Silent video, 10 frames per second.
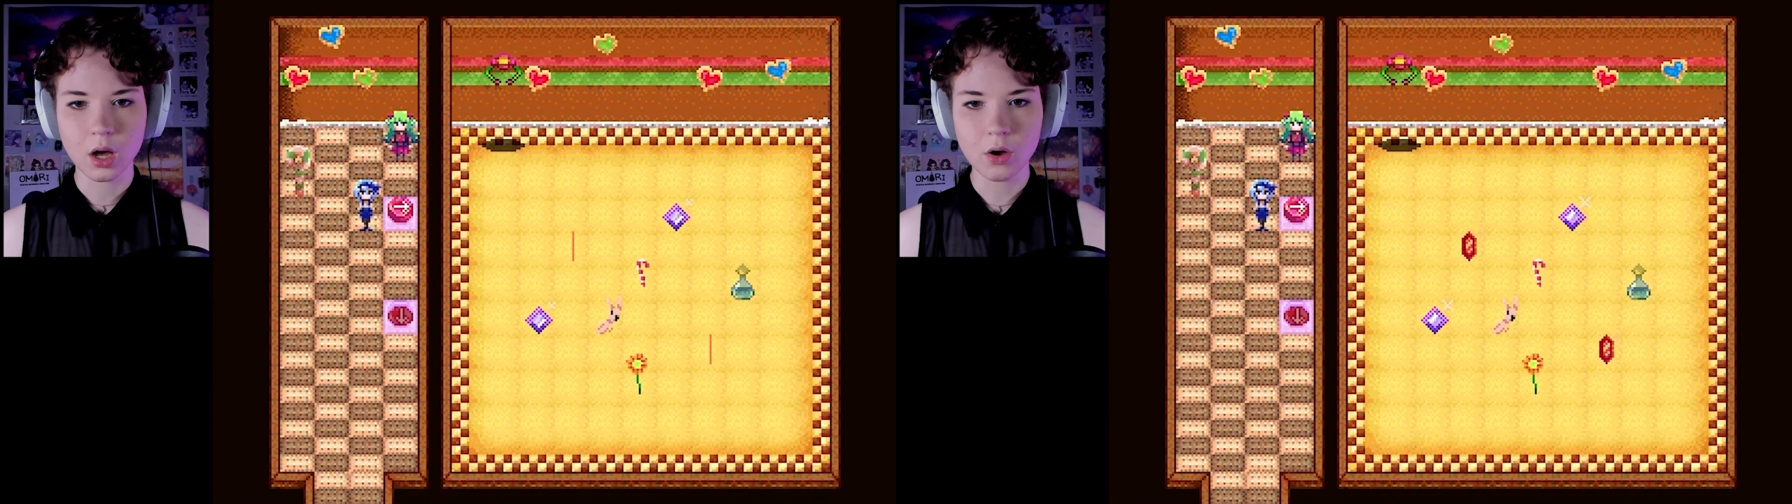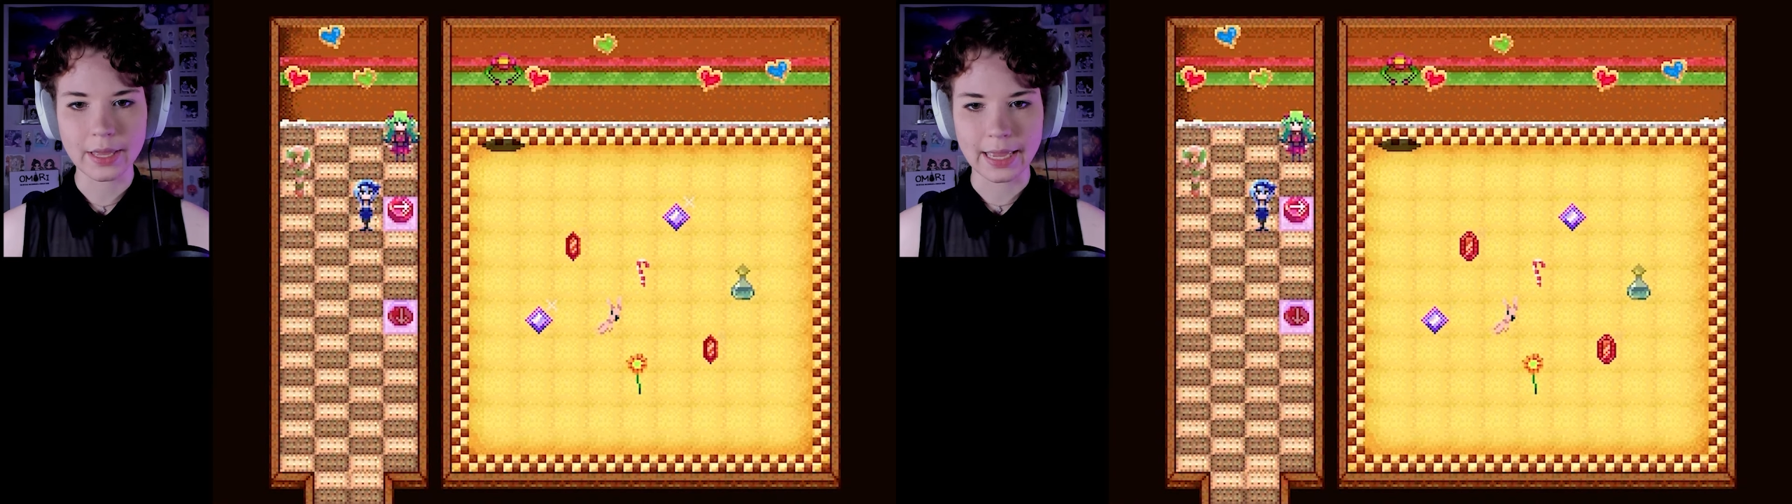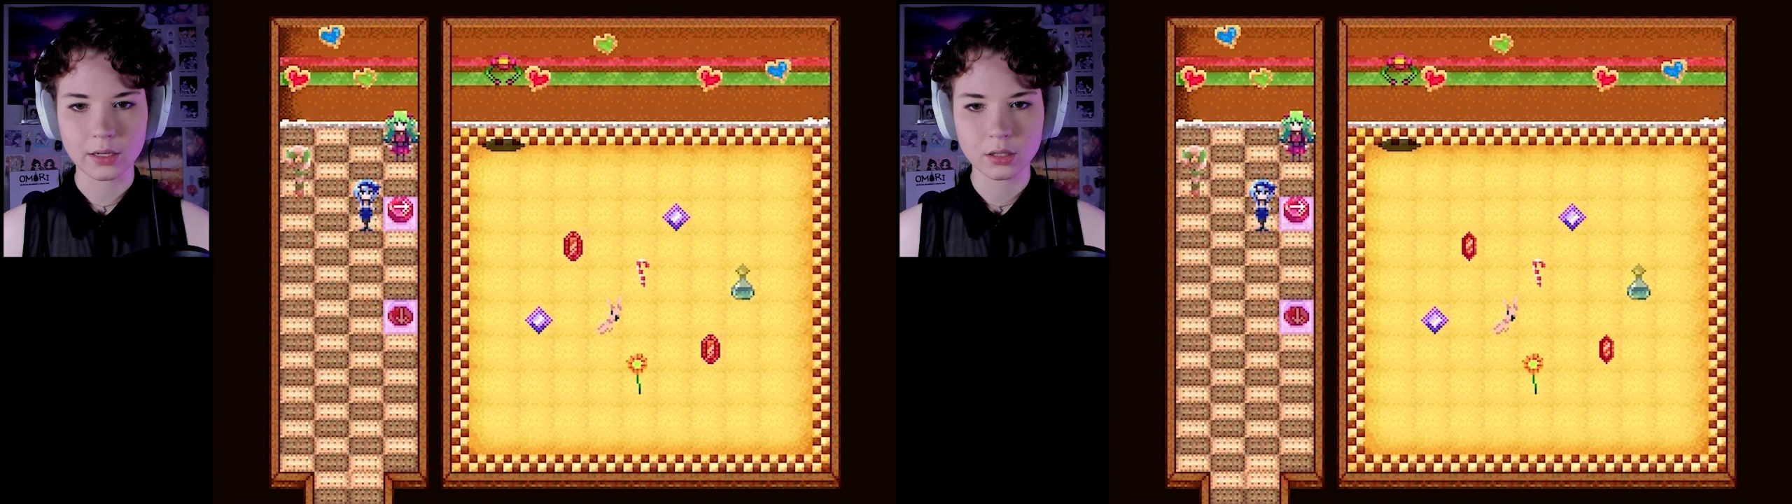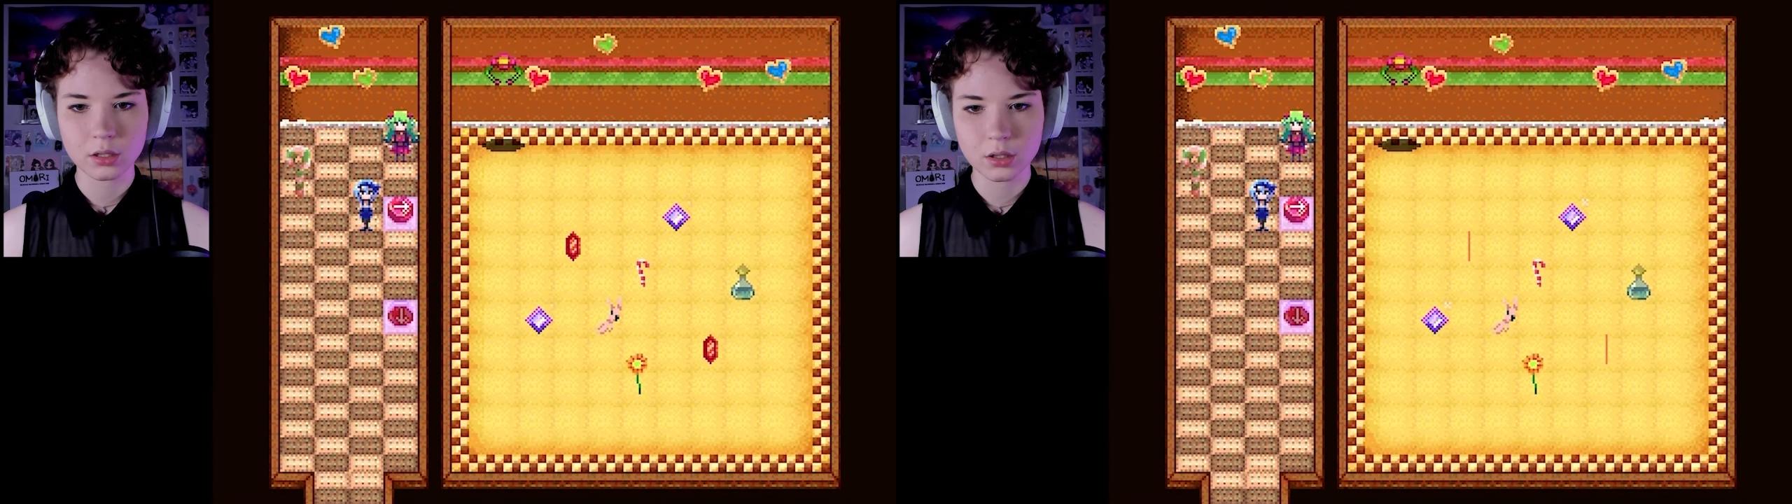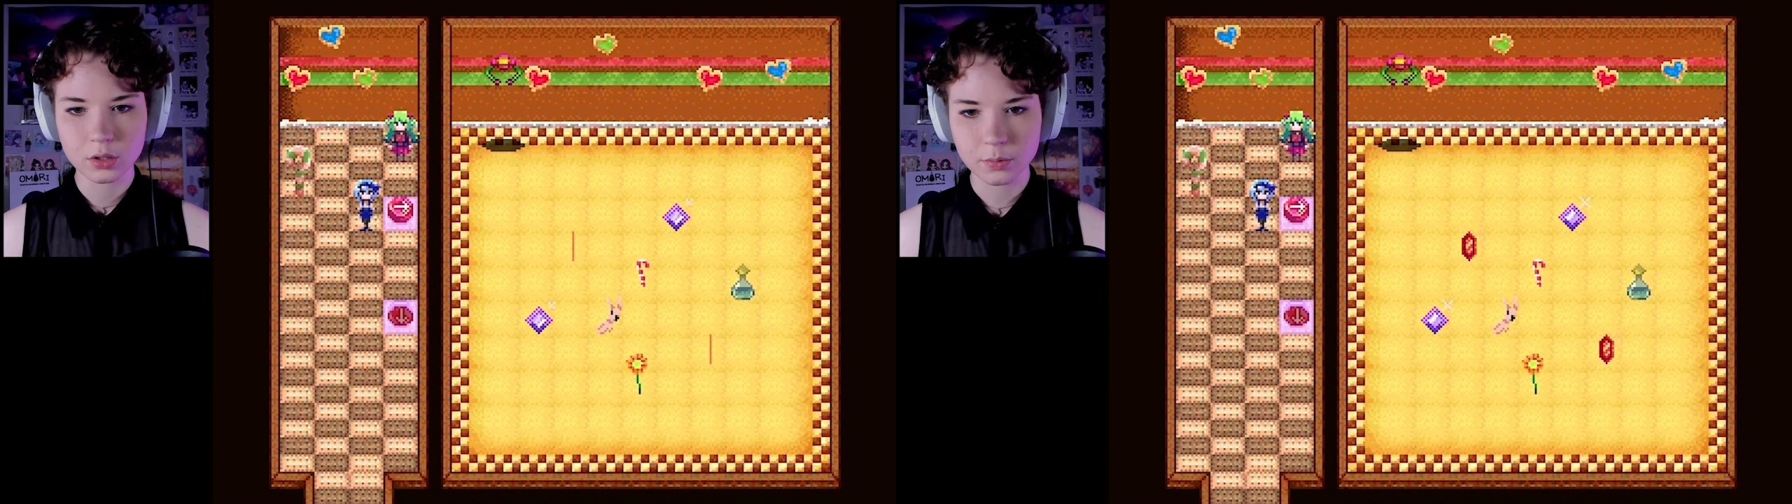Okay,
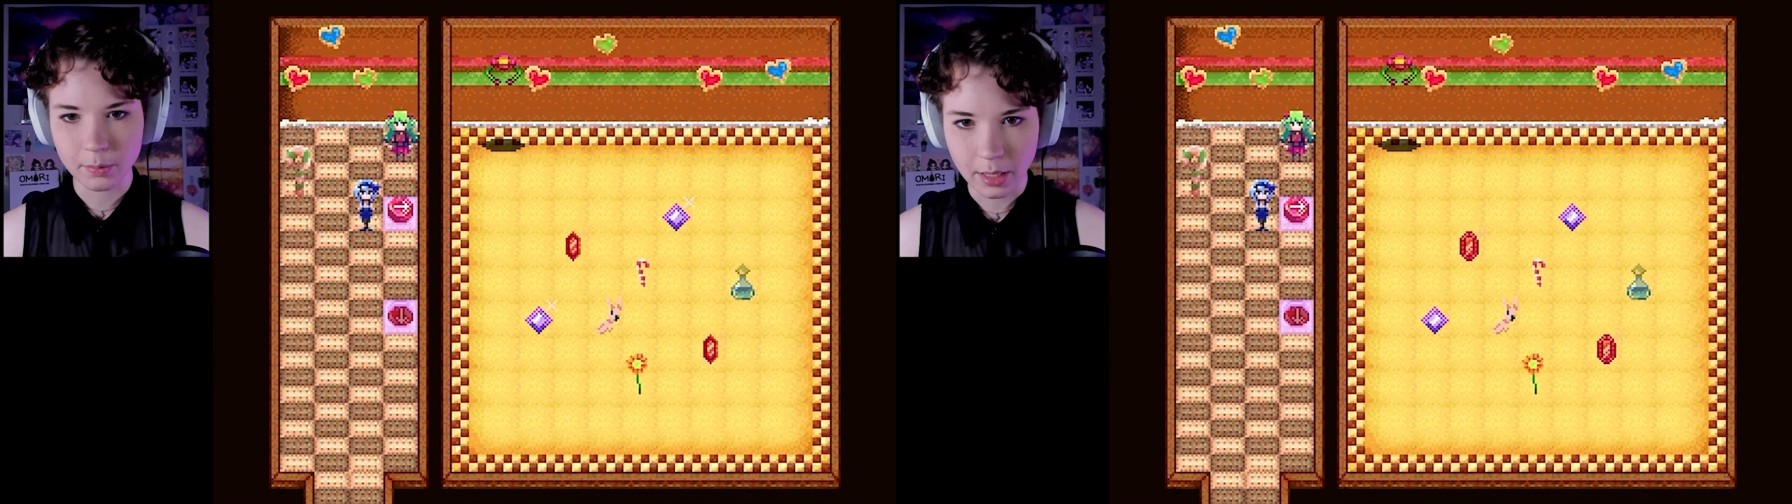so we